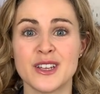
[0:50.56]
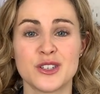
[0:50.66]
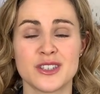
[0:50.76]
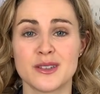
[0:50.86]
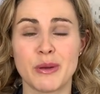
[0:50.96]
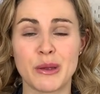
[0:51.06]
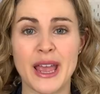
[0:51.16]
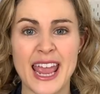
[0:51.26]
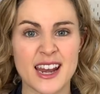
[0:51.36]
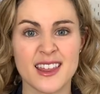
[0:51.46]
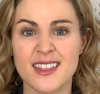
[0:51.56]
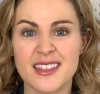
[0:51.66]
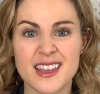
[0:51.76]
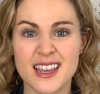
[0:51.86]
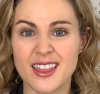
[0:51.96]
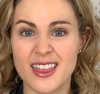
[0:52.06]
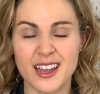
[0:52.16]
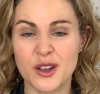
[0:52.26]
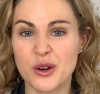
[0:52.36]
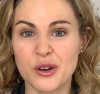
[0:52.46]
just about anything that you can
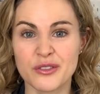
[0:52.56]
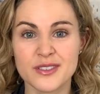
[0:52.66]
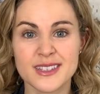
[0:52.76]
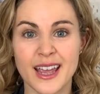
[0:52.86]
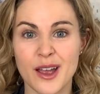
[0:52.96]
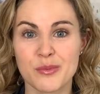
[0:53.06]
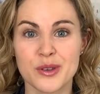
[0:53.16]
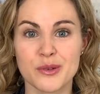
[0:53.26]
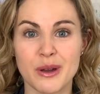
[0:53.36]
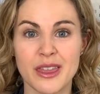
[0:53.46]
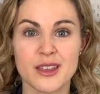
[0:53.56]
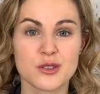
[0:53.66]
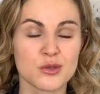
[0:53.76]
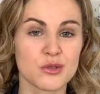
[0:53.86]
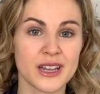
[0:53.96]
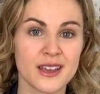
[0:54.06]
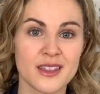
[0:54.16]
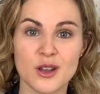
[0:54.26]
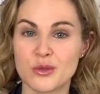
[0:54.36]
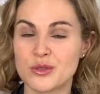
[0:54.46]
think of to help you with sewing.
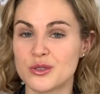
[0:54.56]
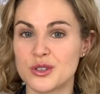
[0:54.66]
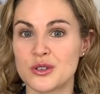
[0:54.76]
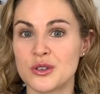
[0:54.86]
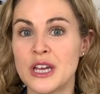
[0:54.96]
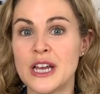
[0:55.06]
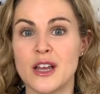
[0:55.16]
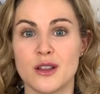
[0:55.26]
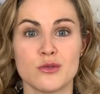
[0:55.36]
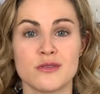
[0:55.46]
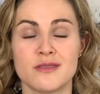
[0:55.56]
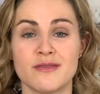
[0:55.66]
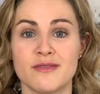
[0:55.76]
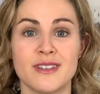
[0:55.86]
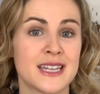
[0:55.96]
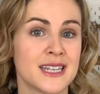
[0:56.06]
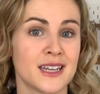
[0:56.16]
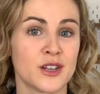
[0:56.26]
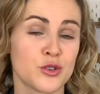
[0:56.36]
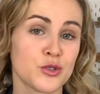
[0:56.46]
They also do loads of knitting
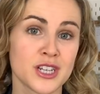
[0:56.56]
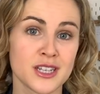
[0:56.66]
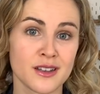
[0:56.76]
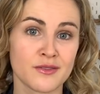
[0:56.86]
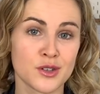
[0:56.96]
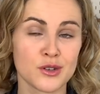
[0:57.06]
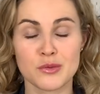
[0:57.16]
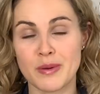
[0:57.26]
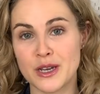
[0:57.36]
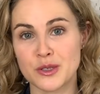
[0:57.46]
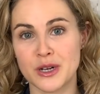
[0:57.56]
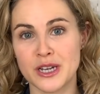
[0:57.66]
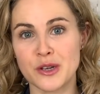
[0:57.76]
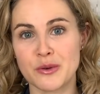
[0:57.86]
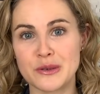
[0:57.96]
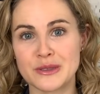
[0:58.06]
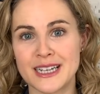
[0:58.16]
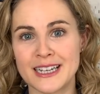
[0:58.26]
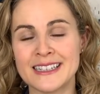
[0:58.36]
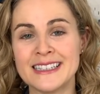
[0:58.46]
and crochet stuff too, patchwork and
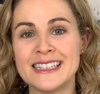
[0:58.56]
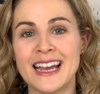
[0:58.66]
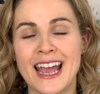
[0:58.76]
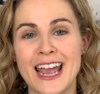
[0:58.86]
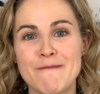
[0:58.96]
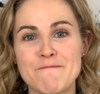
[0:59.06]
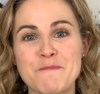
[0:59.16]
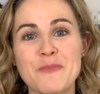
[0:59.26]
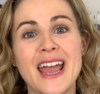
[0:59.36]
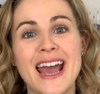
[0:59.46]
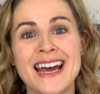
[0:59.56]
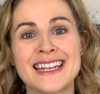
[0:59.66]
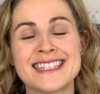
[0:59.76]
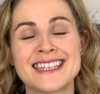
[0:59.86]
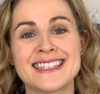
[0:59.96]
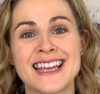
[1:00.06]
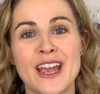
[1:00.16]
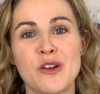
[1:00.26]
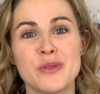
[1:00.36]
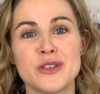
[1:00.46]
quilting. Um, and to
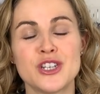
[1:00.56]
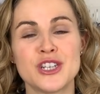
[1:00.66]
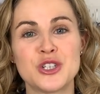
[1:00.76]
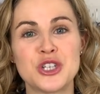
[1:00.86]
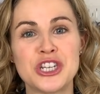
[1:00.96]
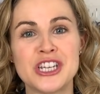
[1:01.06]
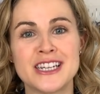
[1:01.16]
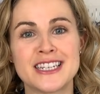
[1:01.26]
help the G&G